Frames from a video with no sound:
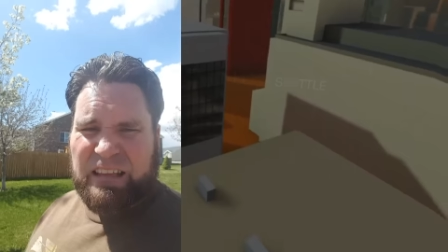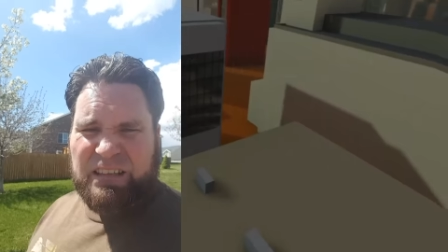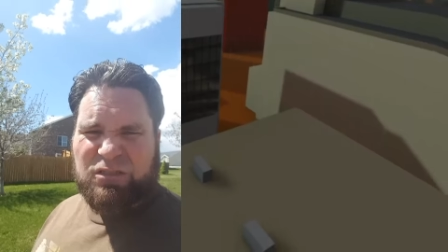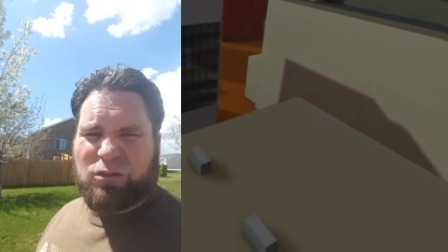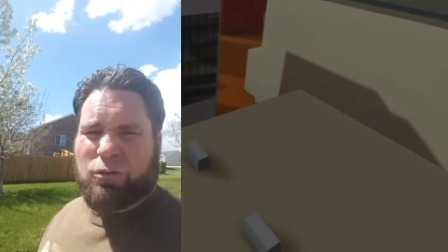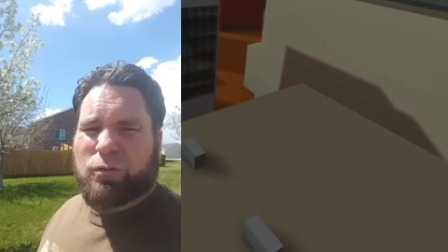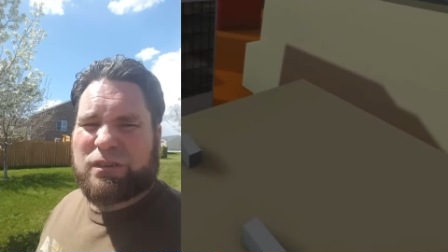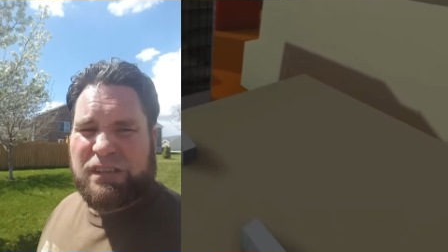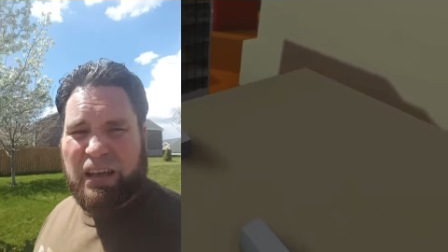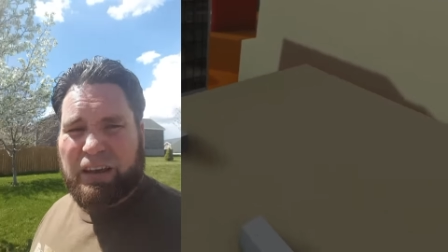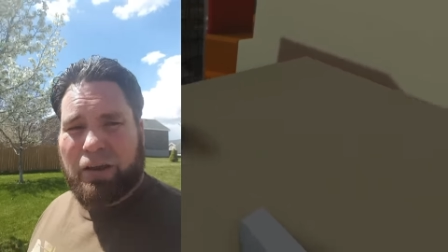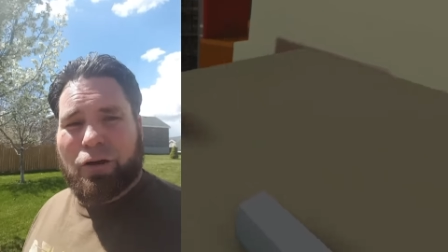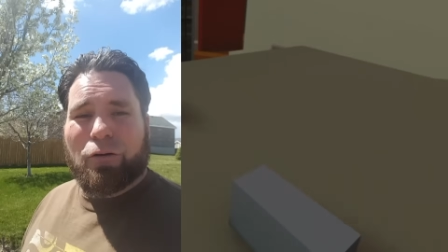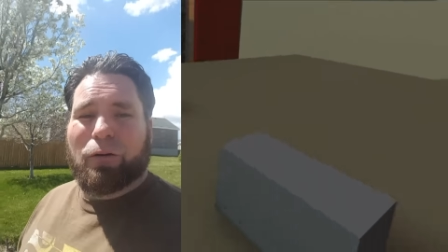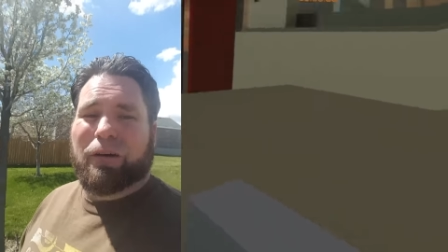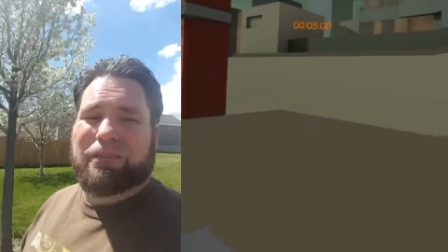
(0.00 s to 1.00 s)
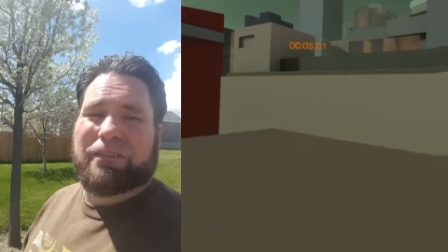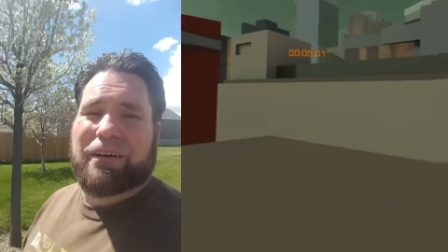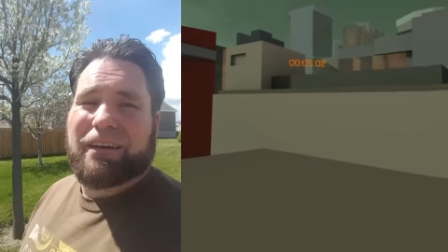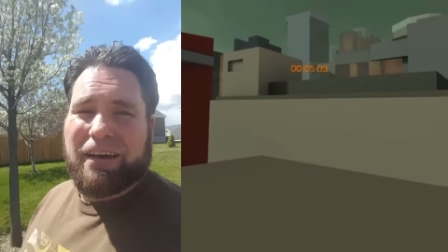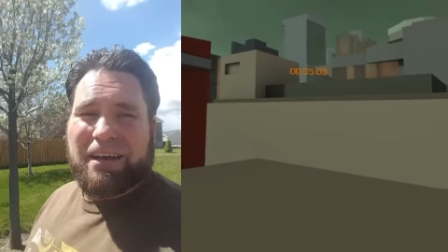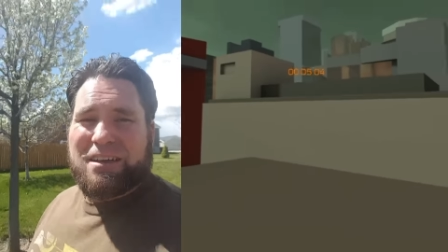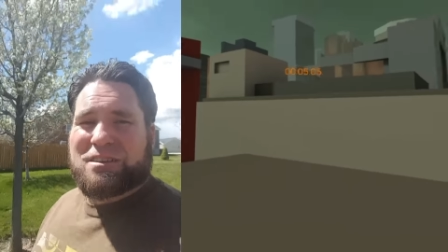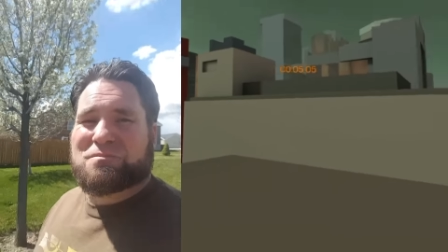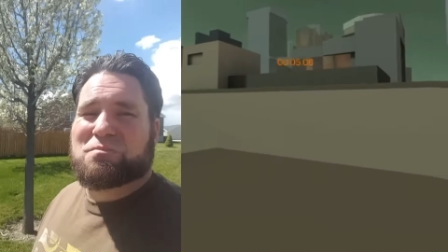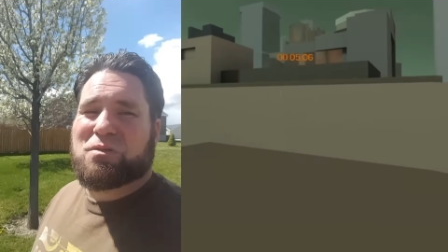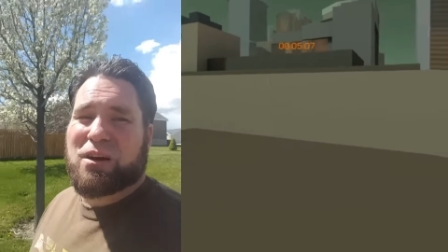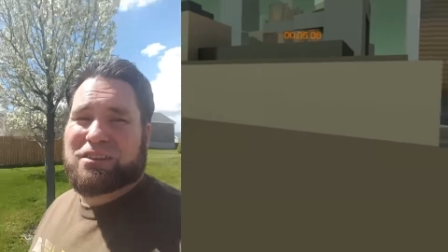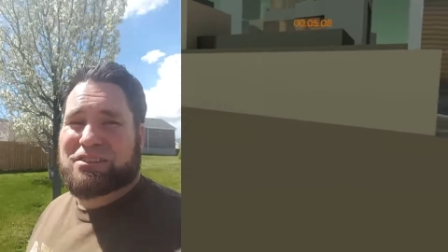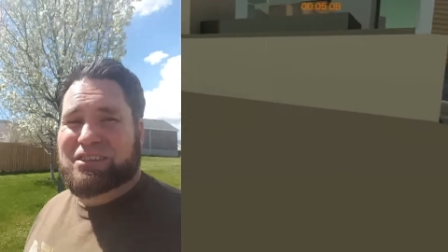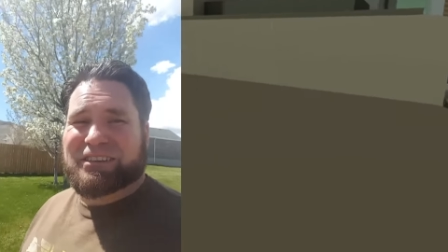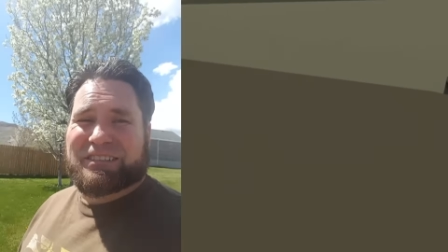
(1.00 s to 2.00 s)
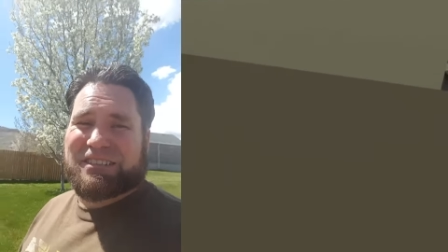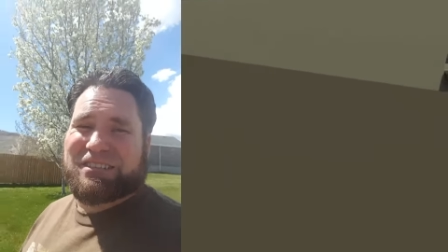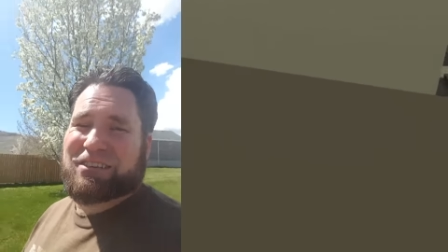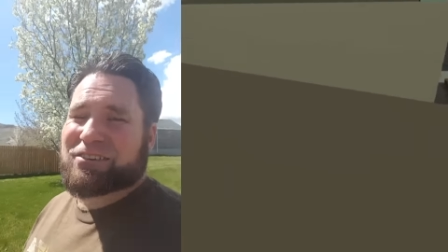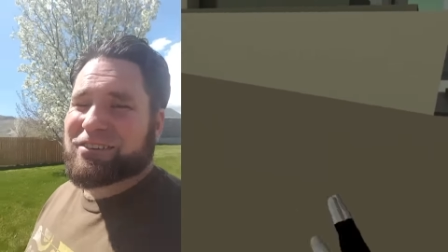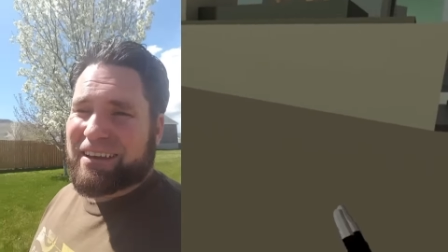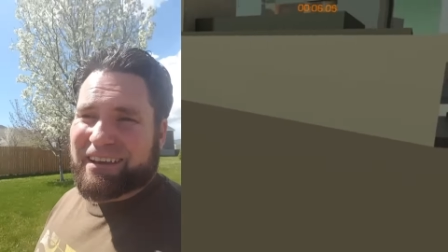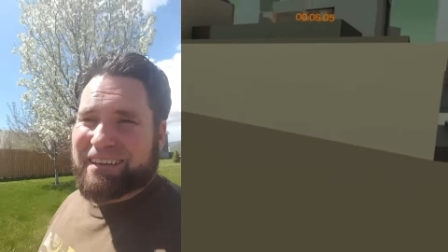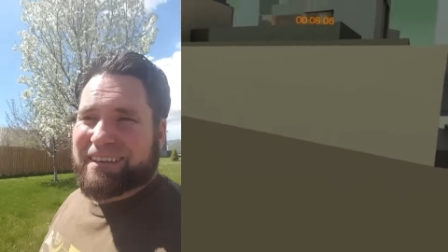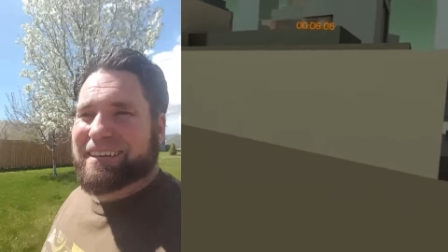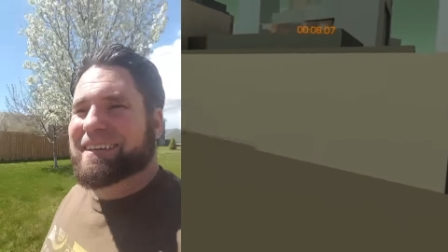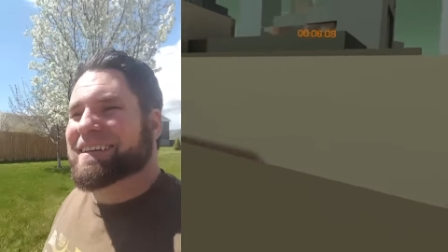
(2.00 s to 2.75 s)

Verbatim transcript: That's the only ones I know of. Bungie and Sony.